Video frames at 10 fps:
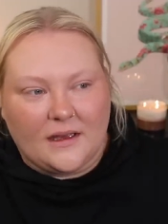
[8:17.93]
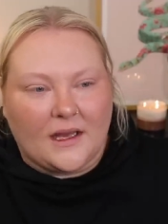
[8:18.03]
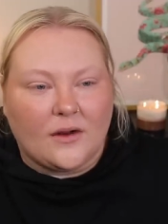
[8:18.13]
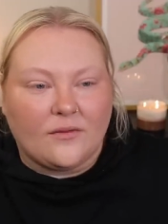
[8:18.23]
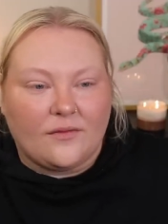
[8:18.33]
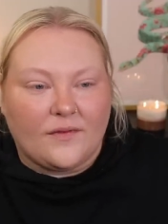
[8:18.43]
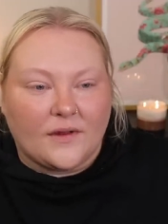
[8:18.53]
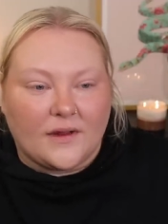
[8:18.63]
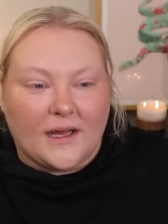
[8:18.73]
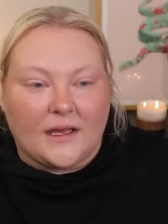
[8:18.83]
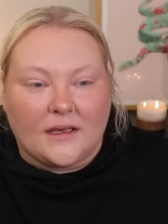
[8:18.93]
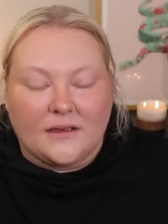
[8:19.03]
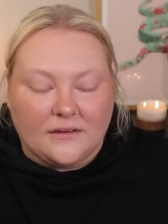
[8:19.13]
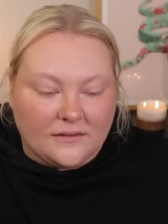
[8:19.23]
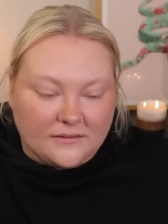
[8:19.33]
I don't feel like
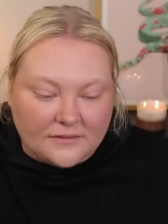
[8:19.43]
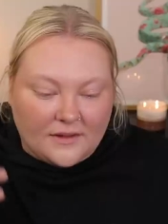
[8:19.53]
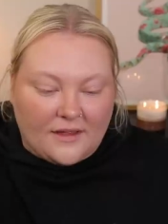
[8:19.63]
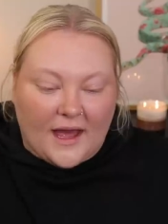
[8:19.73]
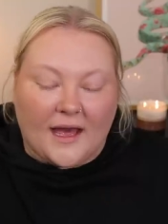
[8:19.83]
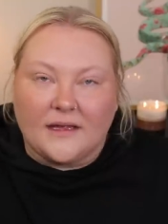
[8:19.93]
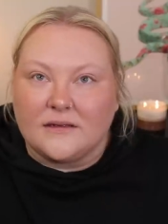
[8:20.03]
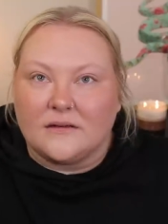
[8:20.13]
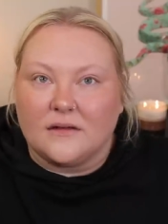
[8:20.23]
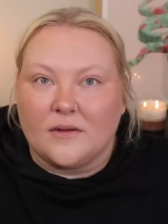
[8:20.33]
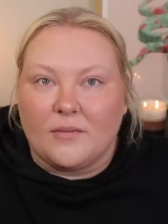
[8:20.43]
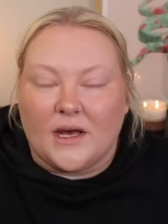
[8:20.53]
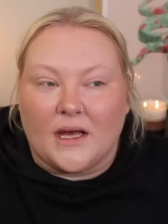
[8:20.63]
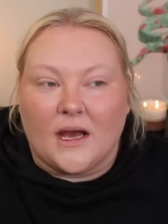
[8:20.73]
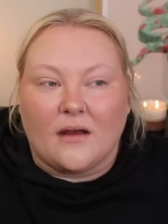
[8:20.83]
that,
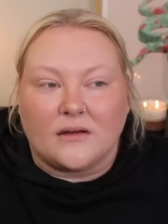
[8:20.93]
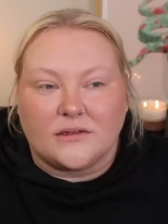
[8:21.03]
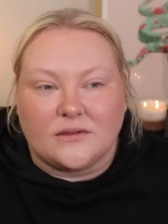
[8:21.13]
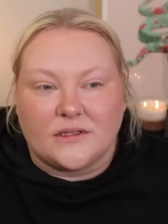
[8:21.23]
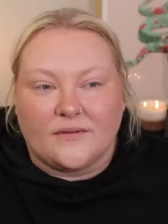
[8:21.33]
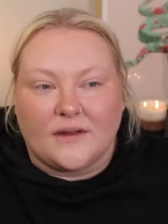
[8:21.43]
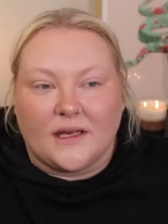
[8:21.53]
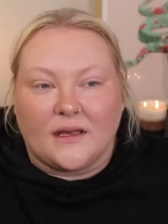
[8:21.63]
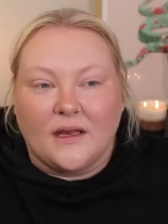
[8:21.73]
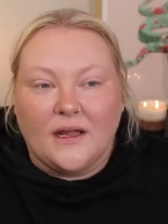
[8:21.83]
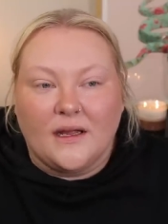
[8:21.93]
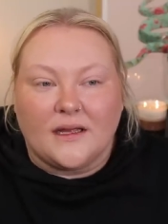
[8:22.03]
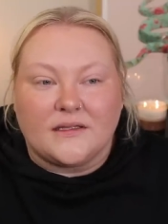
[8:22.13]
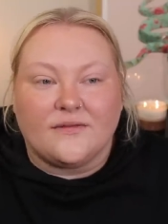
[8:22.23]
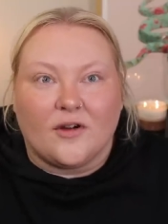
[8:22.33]
but I also just feel like
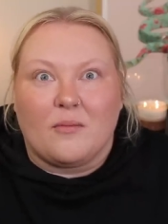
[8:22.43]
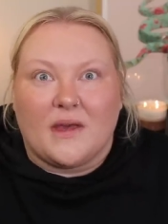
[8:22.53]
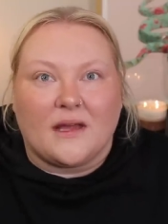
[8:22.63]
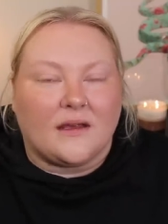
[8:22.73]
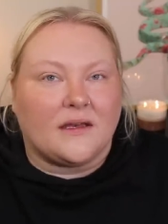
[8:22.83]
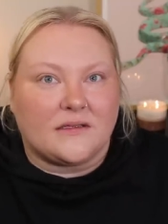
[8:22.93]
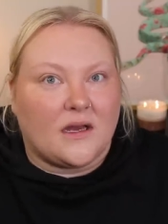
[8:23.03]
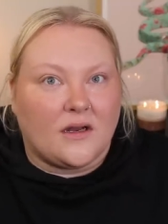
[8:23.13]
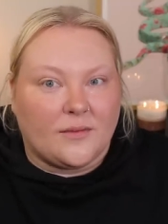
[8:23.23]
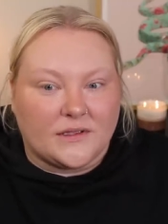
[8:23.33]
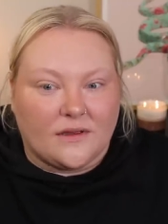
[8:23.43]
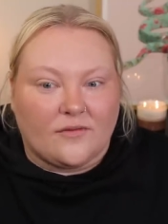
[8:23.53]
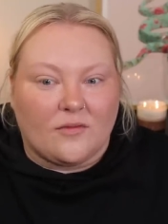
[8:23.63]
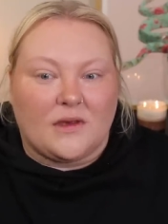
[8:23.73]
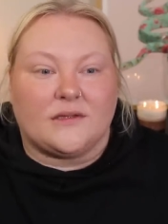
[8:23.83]
it's for me, like it's one hundred percent
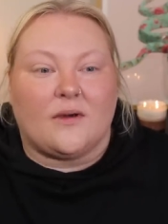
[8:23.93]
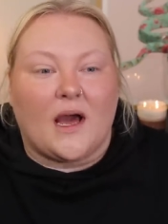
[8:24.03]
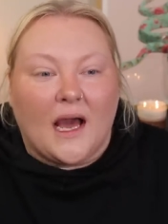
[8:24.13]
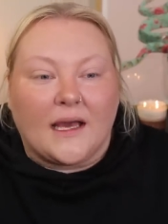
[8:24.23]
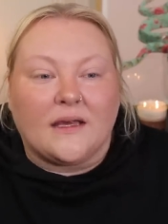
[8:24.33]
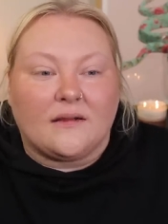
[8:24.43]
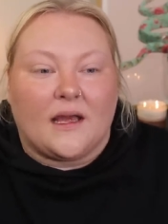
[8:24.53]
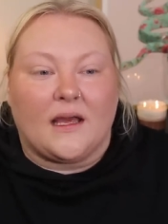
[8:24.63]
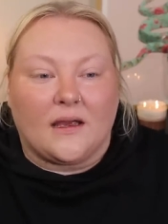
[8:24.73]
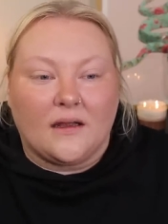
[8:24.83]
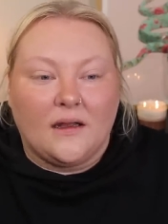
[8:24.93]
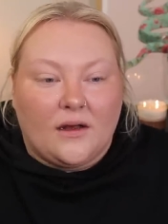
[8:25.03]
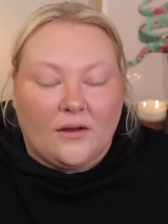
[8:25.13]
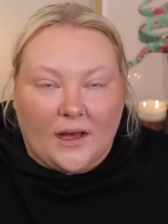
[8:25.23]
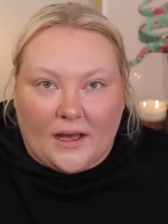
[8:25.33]
for me, so I can like,
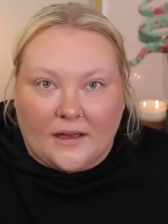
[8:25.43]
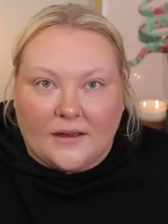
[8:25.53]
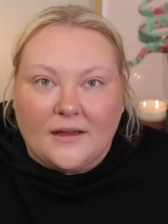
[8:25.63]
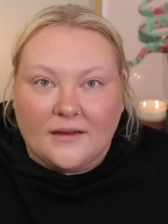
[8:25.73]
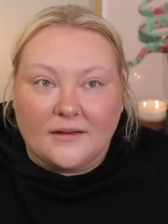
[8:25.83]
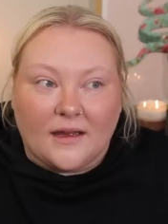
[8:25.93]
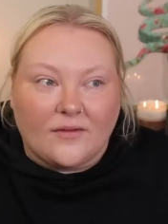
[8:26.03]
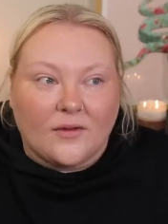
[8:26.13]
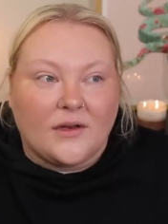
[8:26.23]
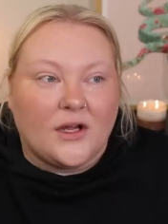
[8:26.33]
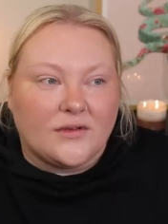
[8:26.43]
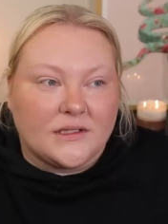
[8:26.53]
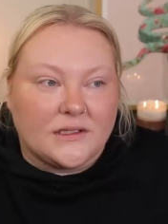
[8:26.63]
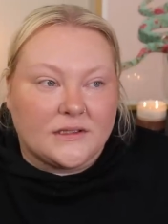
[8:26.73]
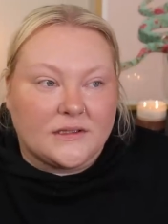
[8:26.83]
okay, everyone knows
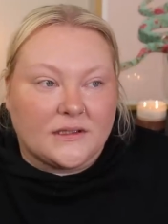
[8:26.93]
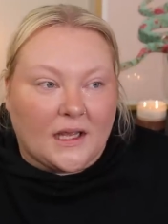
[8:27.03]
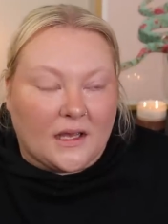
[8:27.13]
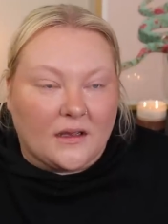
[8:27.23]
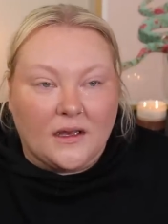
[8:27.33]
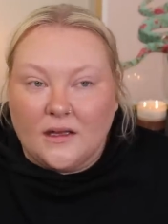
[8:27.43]
this, like